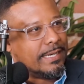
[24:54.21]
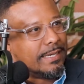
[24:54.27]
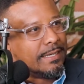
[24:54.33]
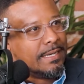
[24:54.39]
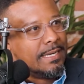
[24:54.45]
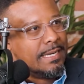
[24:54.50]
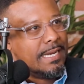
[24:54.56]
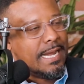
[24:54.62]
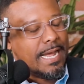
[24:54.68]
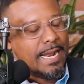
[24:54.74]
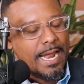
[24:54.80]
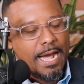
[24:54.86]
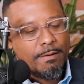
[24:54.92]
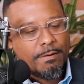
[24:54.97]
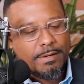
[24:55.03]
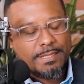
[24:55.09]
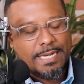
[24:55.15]
and and
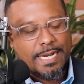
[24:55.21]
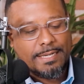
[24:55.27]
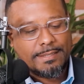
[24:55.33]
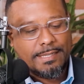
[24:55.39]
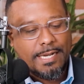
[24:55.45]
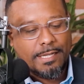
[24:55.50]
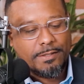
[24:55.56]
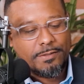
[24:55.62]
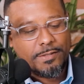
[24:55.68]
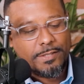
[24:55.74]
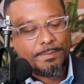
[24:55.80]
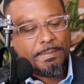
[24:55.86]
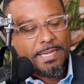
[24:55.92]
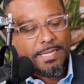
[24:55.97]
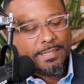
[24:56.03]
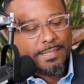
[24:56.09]
how our tax dollars are spent.